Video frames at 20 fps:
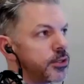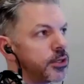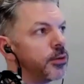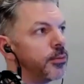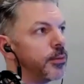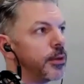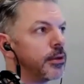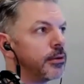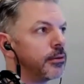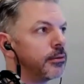to
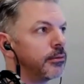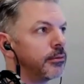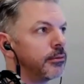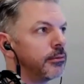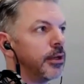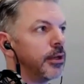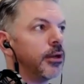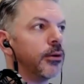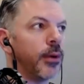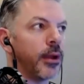show me
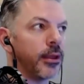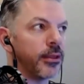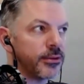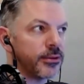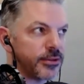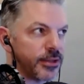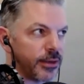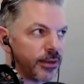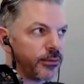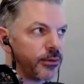in a way
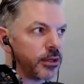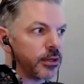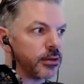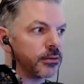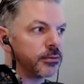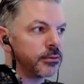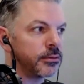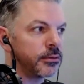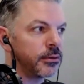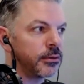that's safe for
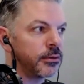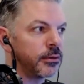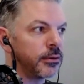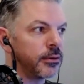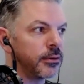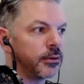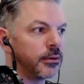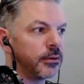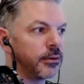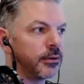you,
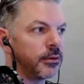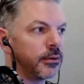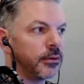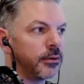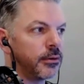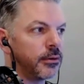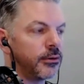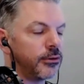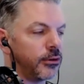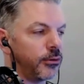
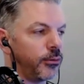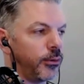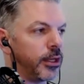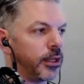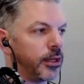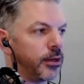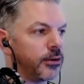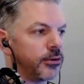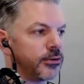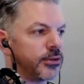so that we
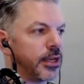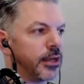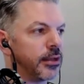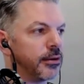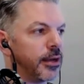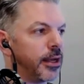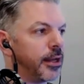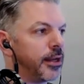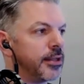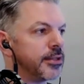can
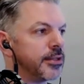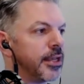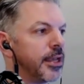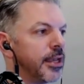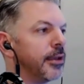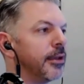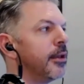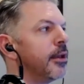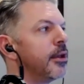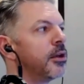understand. I didn't
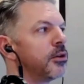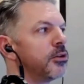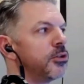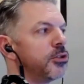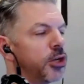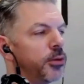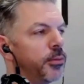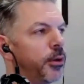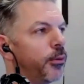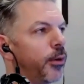say
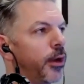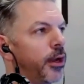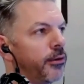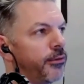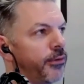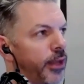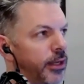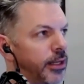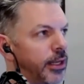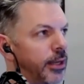show me why
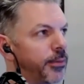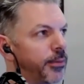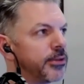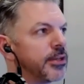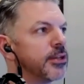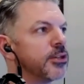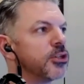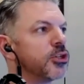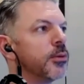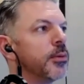you're flagged up. I
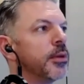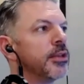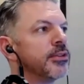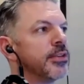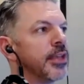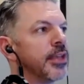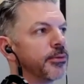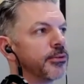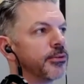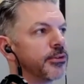said show me
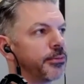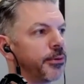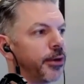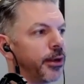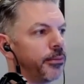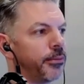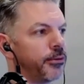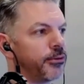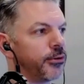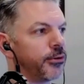examples of the
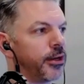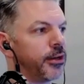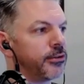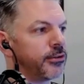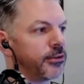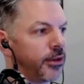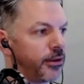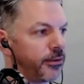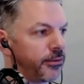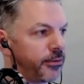problem you're trying to
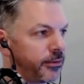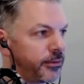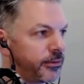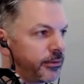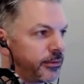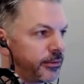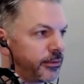solve.